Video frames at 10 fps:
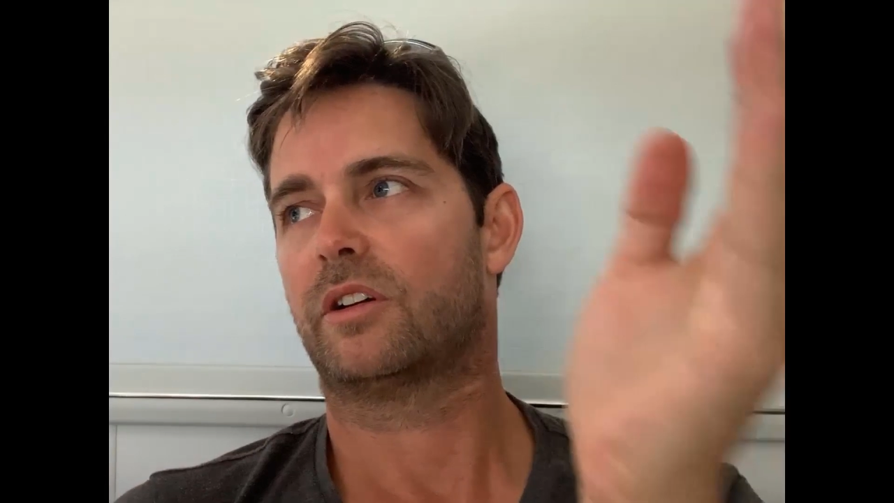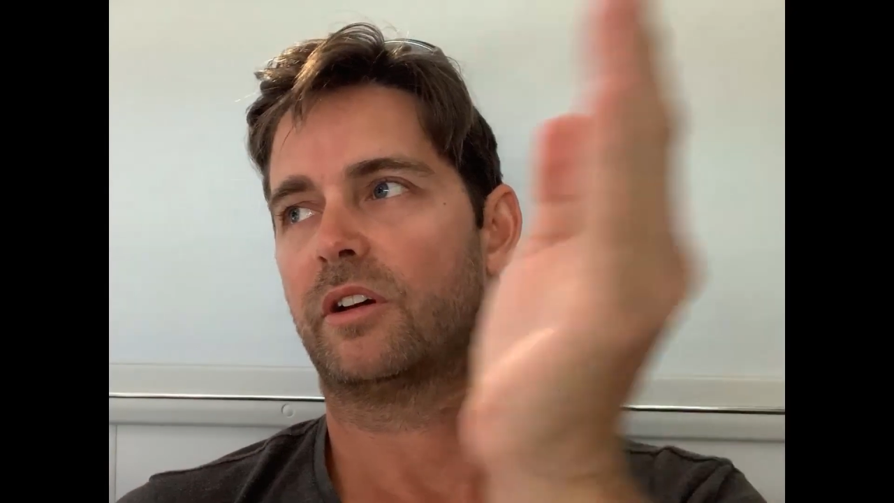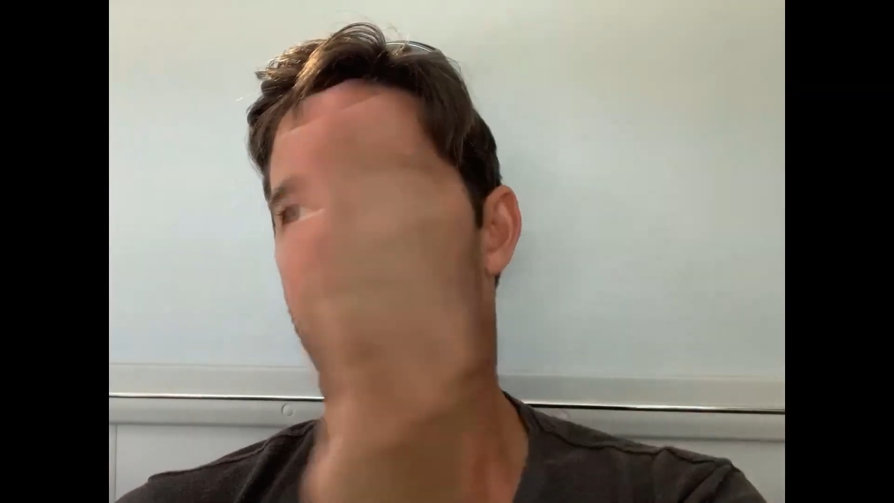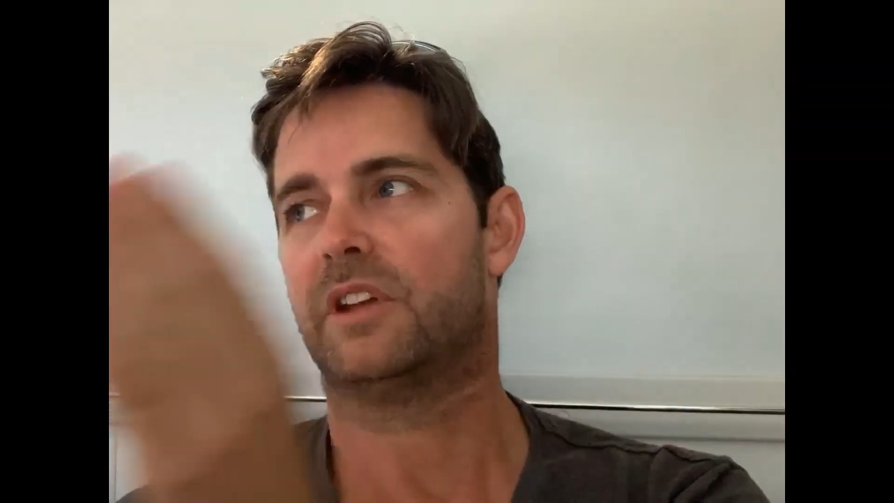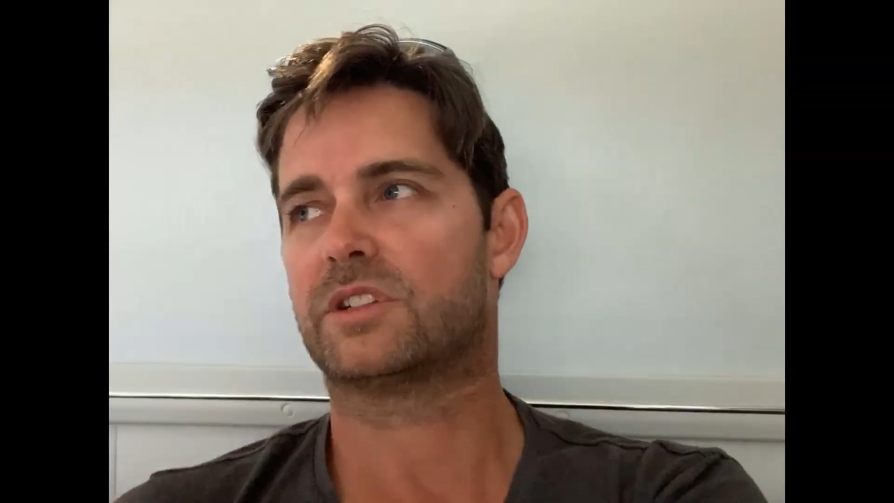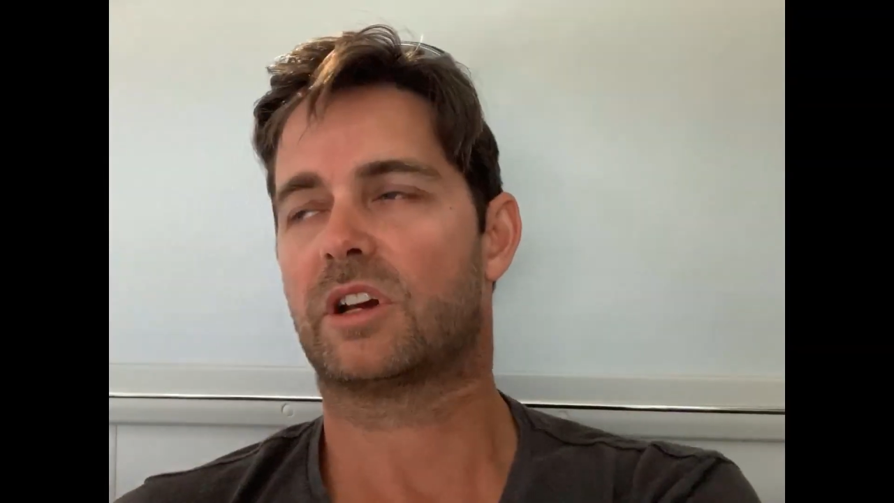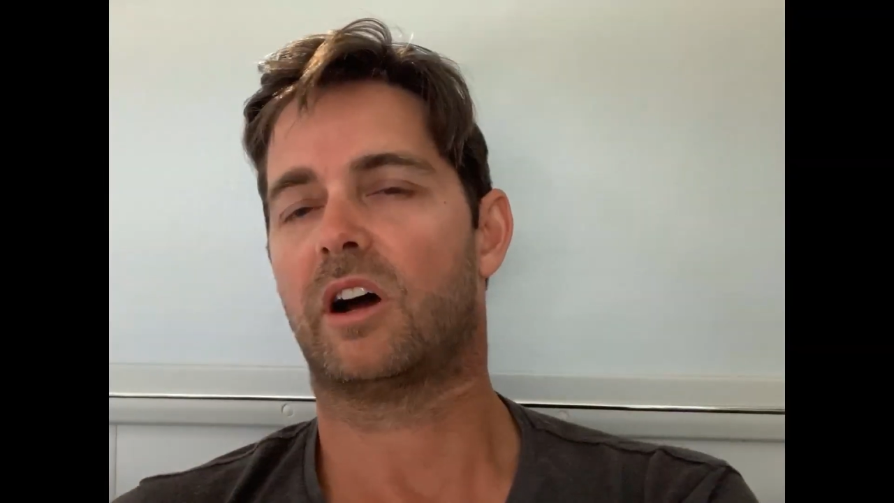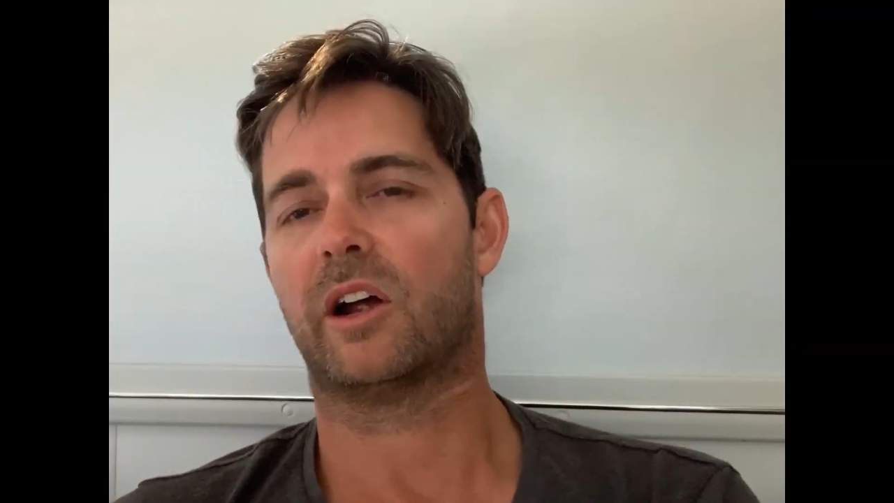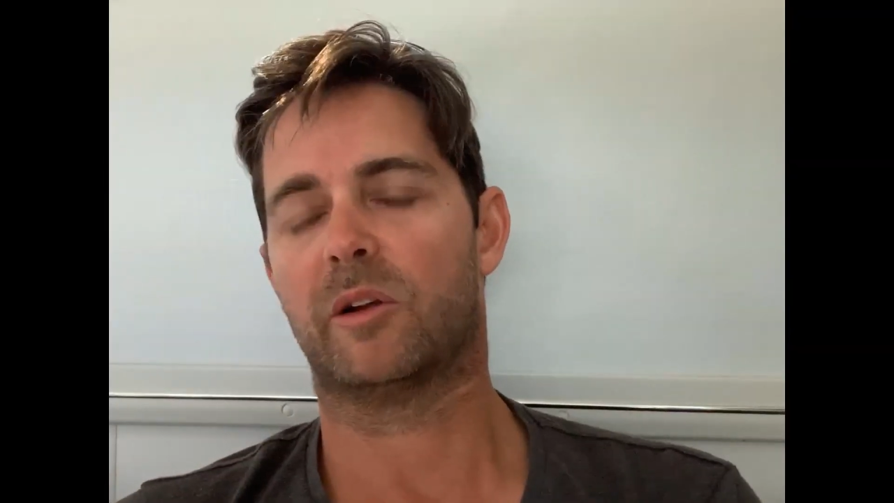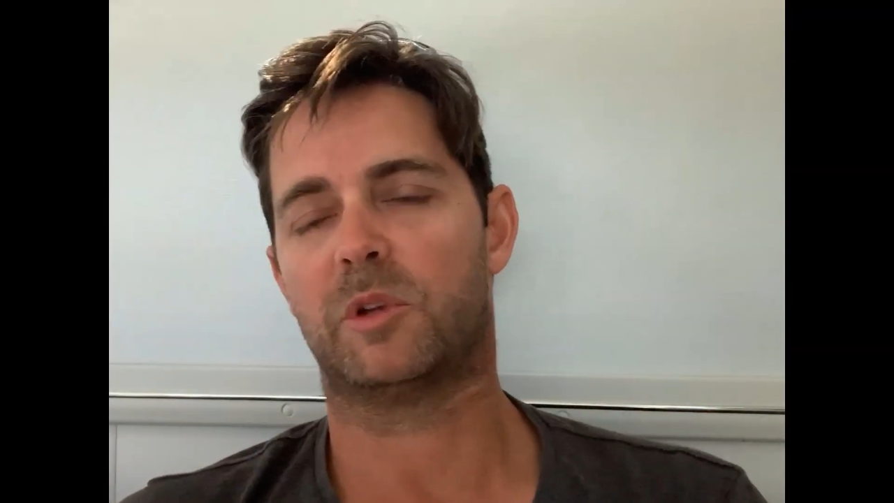of the
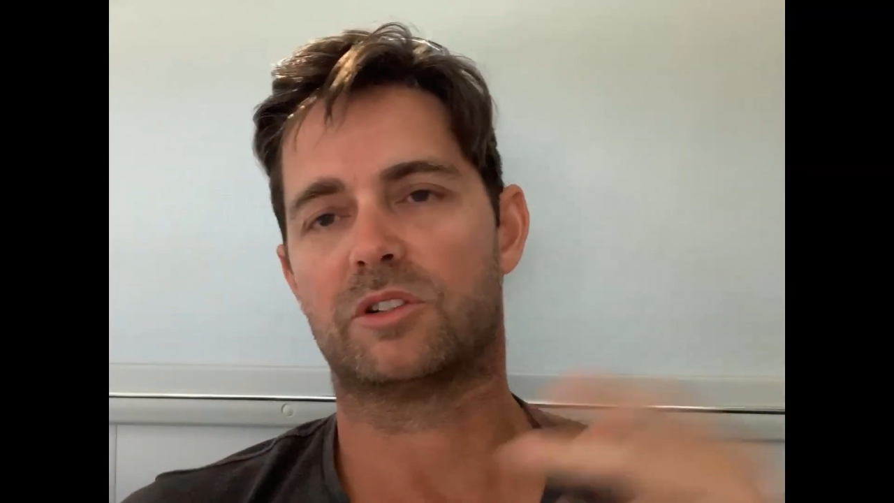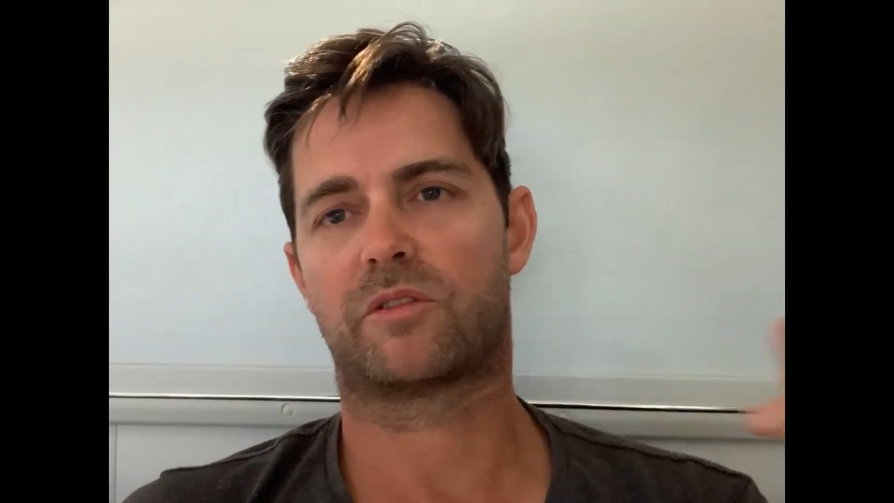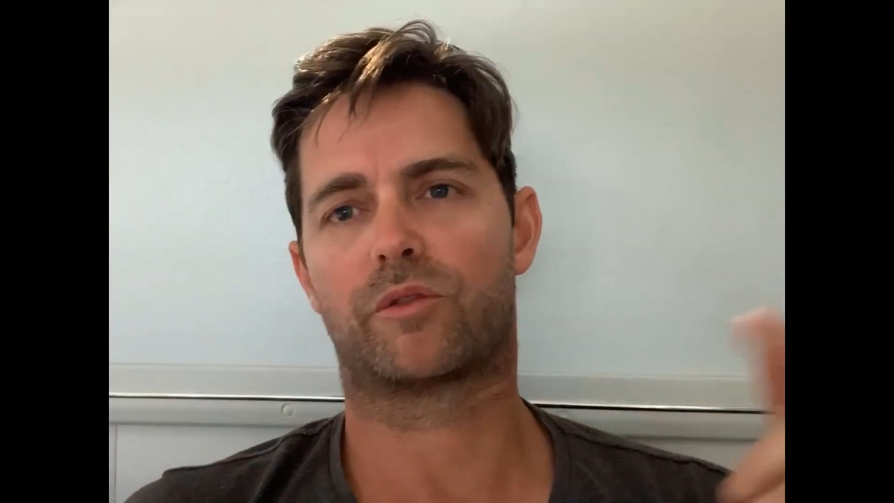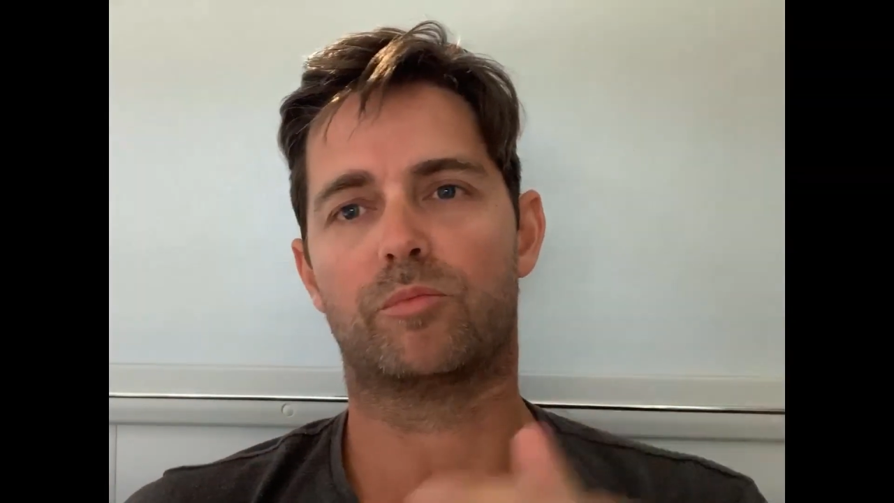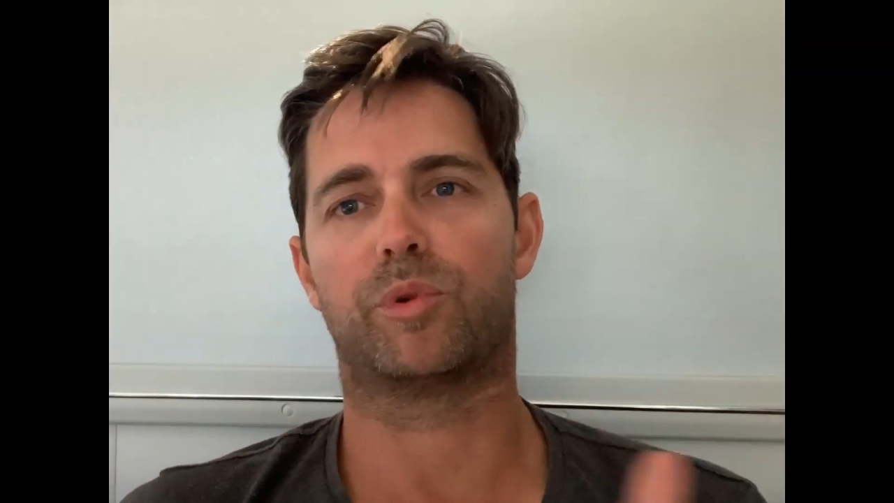entire image through